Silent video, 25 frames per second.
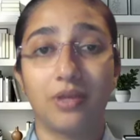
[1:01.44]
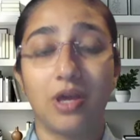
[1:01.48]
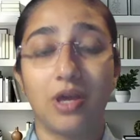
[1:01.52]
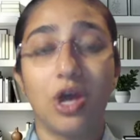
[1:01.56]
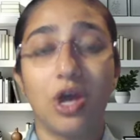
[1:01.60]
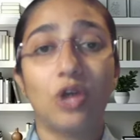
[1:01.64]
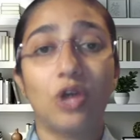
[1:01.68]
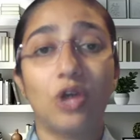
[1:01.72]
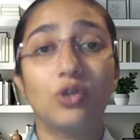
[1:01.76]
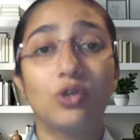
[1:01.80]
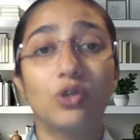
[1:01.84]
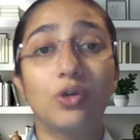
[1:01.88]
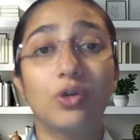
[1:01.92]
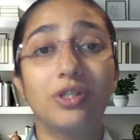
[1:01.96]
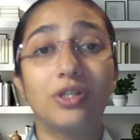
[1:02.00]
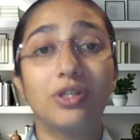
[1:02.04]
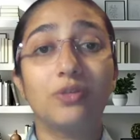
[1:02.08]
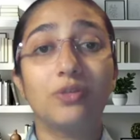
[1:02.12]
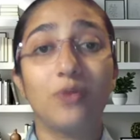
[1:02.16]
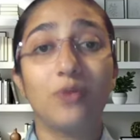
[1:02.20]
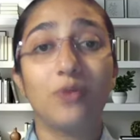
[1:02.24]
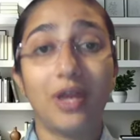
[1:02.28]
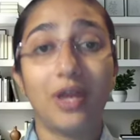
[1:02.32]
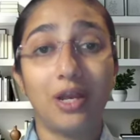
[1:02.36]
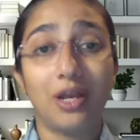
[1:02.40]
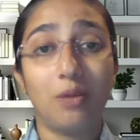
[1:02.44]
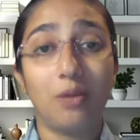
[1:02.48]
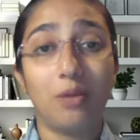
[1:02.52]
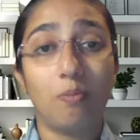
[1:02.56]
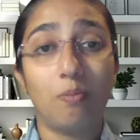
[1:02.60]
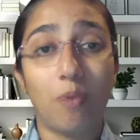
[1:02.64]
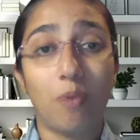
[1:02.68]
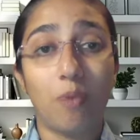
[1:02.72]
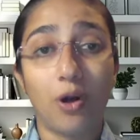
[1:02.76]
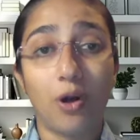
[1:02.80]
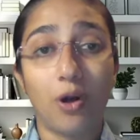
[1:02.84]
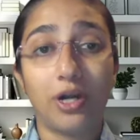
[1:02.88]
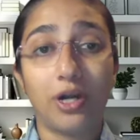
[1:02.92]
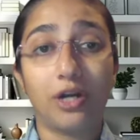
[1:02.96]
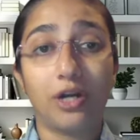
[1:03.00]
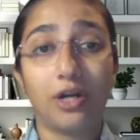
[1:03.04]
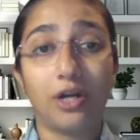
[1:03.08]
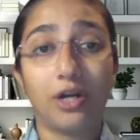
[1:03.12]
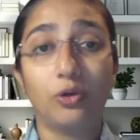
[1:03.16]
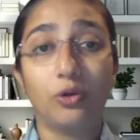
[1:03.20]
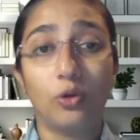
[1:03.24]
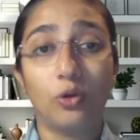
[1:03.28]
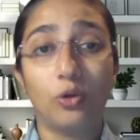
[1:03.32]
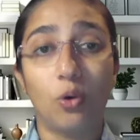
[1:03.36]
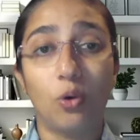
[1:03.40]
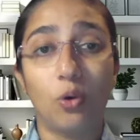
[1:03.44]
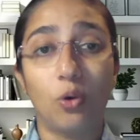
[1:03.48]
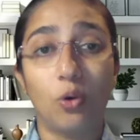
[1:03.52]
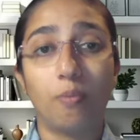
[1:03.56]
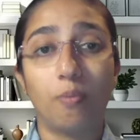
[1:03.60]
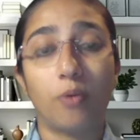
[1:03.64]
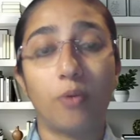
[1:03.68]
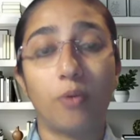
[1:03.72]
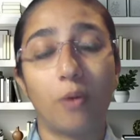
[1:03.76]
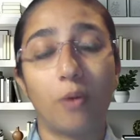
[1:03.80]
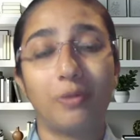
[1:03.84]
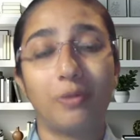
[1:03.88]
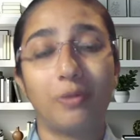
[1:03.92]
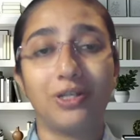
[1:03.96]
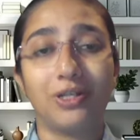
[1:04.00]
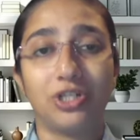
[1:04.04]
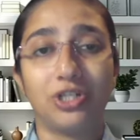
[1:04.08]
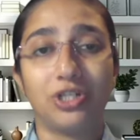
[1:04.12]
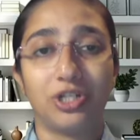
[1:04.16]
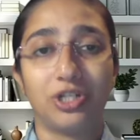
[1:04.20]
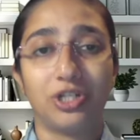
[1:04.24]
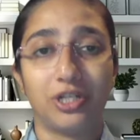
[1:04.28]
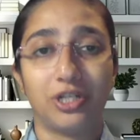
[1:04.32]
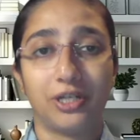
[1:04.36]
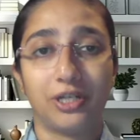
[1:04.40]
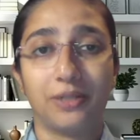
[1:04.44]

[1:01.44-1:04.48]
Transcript: So it's very important to know prompt engineering.